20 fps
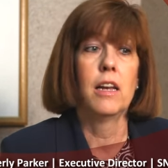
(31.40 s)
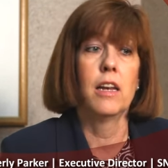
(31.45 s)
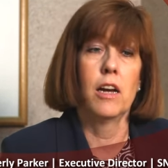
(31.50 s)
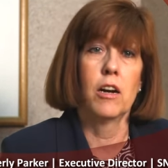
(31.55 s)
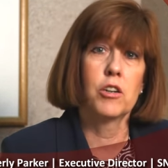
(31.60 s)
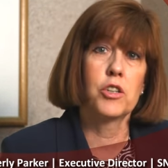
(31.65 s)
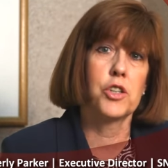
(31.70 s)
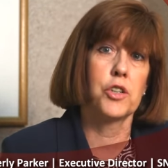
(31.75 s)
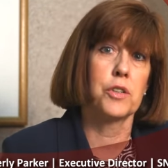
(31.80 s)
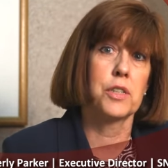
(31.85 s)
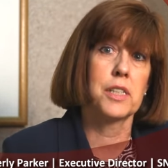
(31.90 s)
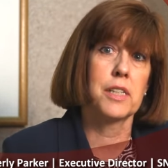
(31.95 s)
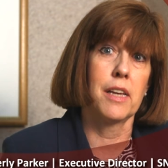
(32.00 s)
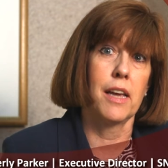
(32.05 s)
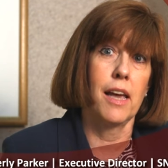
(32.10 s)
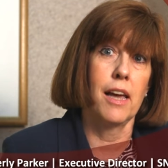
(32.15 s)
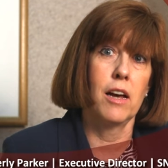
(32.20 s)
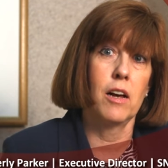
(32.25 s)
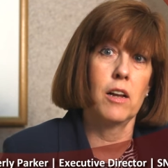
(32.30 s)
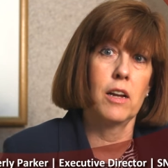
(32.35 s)
larger
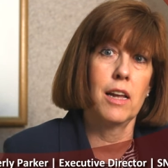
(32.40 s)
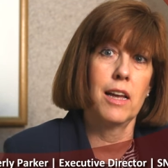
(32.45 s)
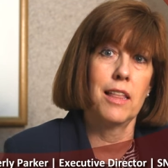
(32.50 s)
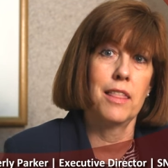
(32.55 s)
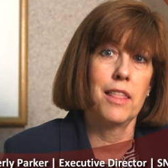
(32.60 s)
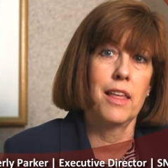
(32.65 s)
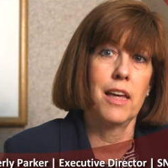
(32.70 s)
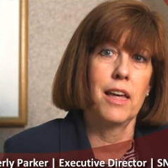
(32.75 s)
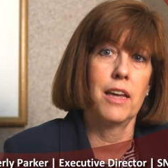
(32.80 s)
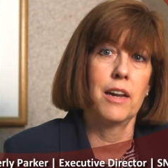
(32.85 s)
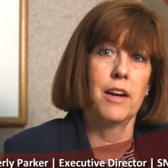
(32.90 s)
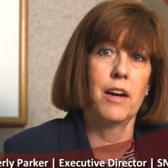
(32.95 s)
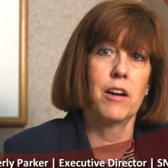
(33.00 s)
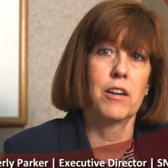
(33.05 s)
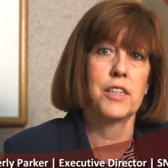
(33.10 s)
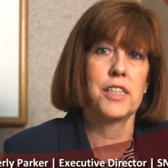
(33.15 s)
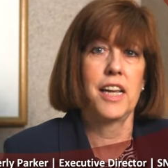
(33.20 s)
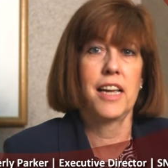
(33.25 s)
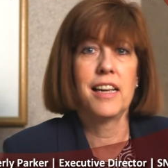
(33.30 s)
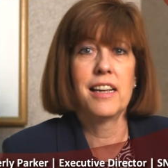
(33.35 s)
scale, and then
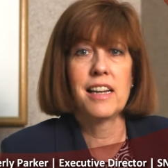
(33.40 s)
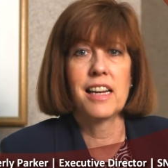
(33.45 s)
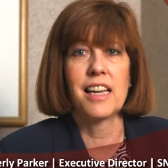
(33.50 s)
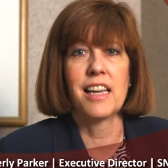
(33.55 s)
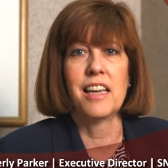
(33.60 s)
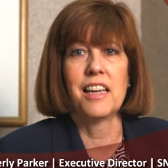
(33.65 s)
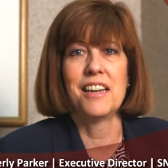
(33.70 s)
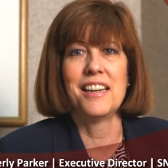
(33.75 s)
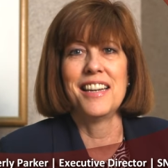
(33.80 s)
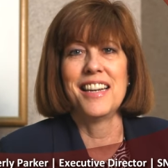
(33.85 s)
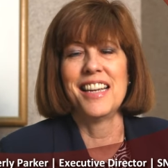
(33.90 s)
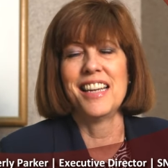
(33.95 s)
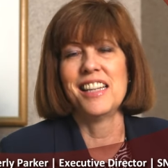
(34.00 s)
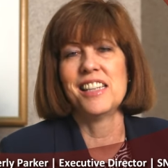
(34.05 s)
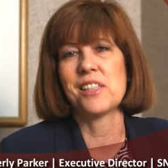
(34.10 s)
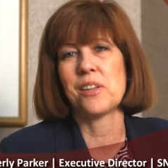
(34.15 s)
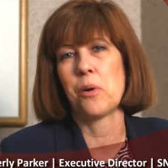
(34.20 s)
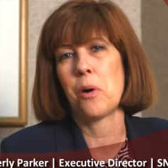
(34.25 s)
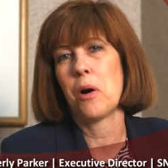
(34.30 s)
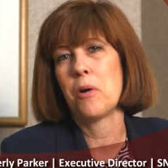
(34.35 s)
our daily
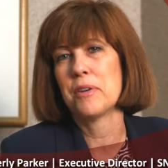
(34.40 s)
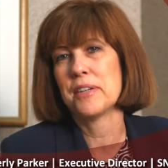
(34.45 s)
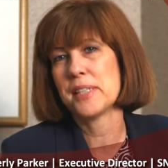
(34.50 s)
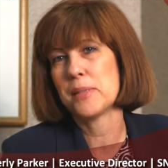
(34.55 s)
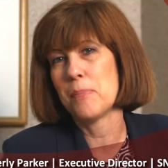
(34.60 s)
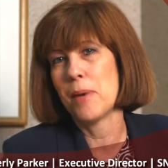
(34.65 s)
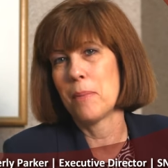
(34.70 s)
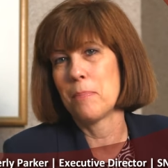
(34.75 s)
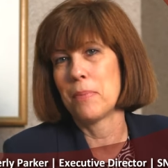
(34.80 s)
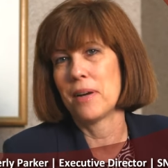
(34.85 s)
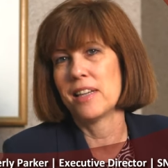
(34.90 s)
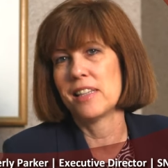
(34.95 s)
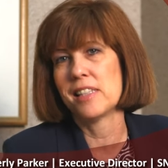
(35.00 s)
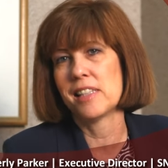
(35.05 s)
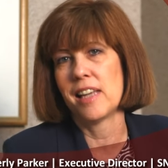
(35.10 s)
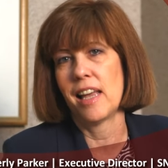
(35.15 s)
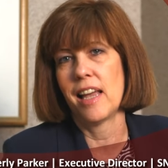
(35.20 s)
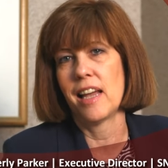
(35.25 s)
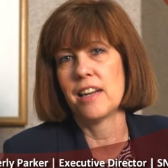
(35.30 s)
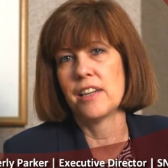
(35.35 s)
needs are always met by
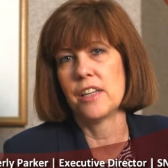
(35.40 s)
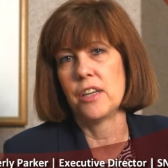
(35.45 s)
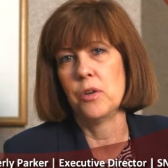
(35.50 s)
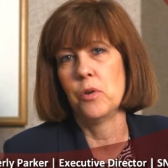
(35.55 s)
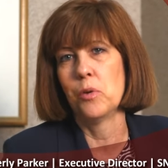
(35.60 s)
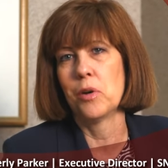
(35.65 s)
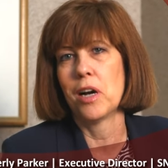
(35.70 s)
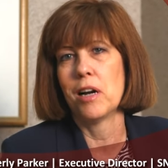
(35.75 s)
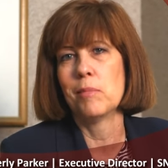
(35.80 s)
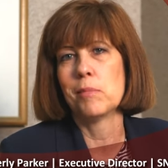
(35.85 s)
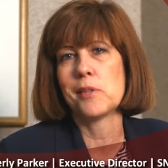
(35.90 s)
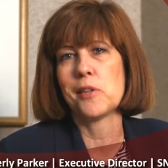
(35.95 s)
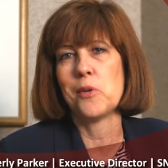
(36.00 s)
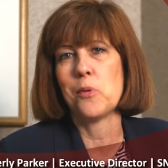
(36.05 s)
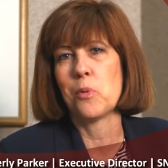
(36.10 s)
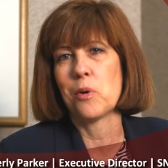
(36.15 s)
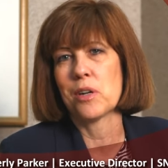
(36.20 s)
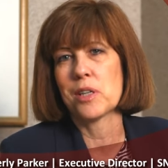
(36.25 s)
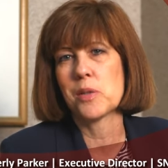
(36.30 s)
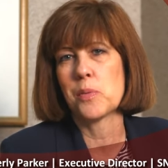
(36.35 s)
Sandy, who comes
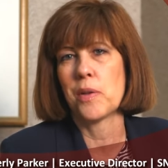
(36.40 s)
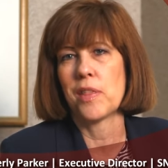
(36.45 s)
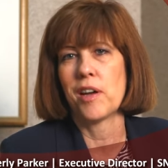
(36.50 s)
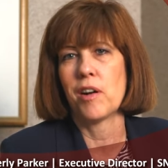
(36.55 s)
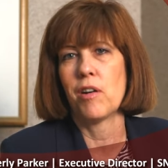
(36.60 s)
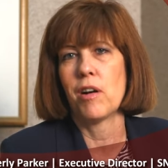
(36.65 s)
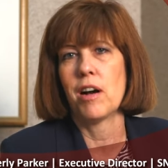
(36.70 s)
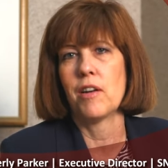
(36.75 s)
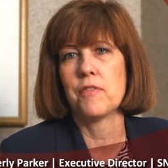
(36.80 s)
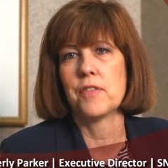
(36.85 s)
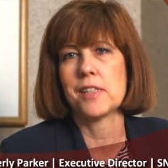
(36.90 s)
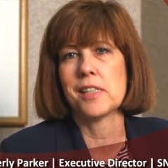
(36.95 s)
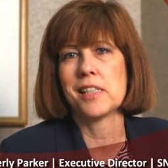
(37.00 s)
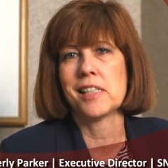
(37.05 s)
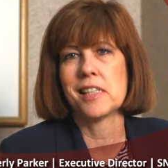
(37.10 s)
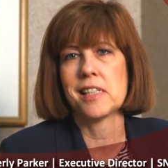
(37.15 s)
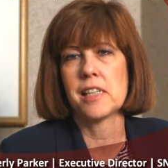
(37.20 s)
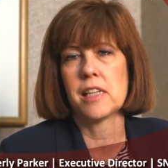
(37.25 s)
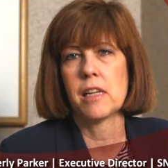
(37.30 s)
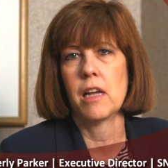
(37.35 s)
and works with our office
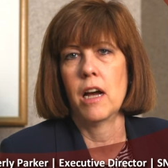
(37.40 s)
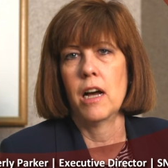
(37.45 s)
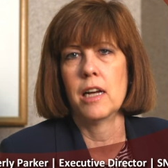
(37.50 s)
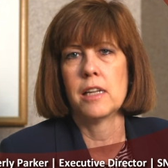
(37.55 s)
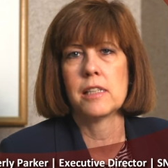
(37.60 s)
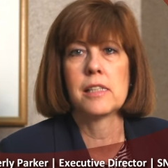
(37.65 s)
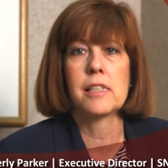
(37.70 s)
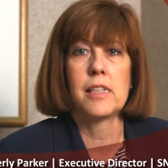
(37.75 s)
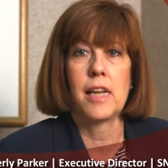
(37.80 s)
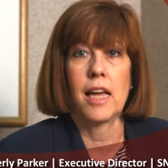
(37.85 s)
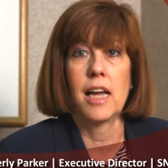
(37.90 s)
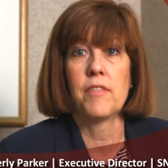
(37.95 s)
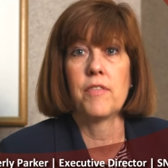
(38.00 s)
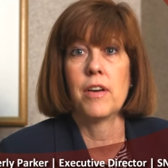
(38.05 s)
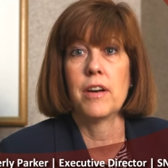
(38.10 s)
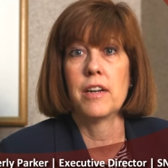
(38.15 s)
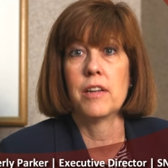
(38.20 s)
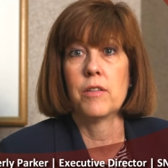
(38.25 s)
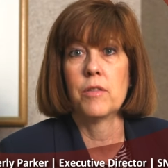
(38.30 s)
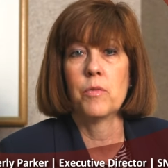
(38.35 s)
uh, staff
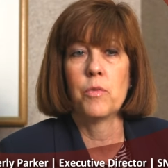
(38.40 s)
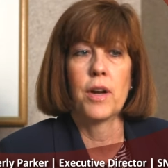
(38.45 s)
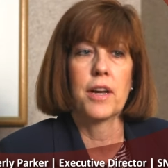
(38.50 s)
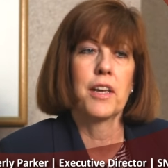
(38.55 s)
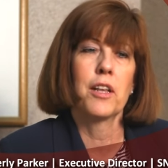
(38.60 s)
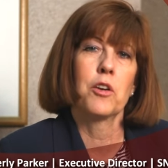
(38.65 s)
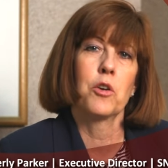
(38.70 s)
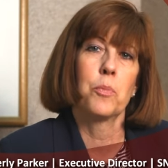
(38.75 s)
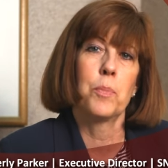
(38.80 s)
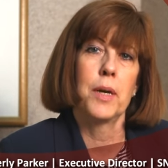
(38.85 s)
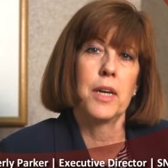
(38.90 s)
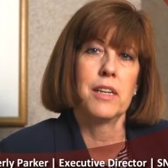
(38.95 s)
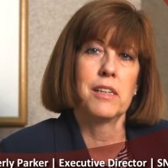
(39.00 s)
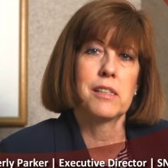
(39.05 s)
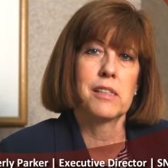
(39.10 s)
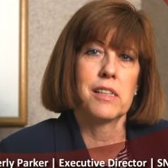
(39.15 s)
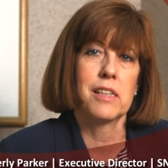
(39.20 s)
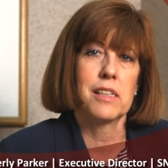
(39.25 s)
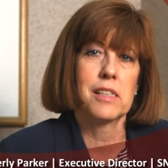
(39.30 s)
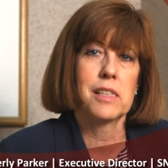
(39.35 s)
on a regular
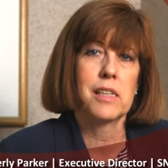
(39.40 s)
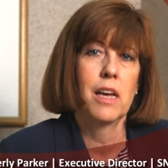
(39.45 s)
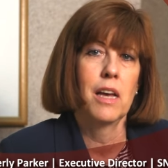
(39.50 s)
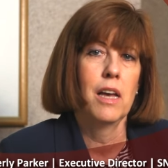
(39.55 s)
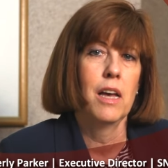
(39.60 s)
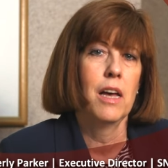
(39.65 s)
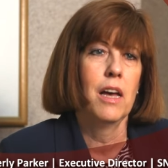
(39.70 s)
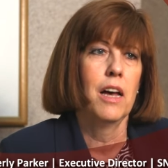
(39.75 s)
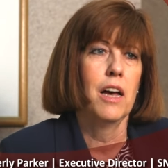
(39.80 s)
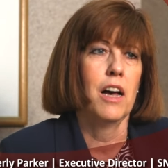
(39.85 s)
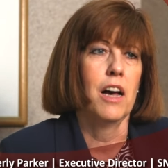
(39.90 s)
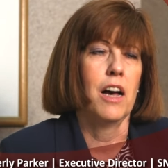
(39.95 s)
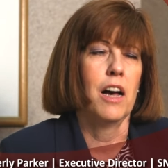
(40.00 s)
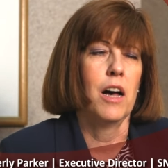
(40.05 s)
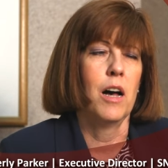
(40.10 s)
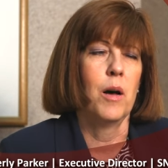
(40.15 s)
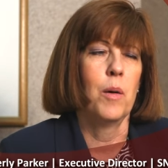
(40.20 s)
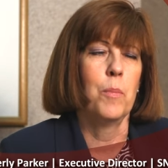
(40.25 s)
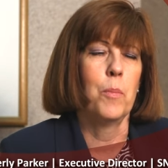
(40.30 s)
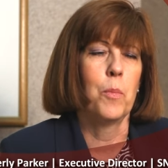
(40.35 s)
basis.
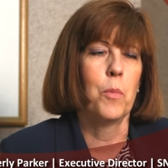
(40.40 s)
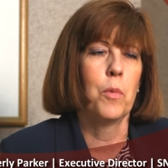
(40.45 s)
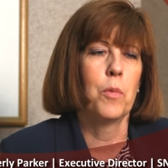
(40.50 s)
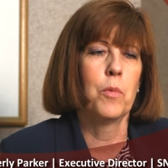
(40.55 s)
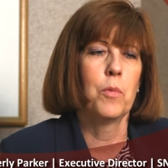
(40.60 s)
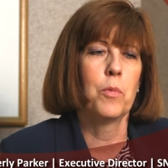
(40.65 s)
Um,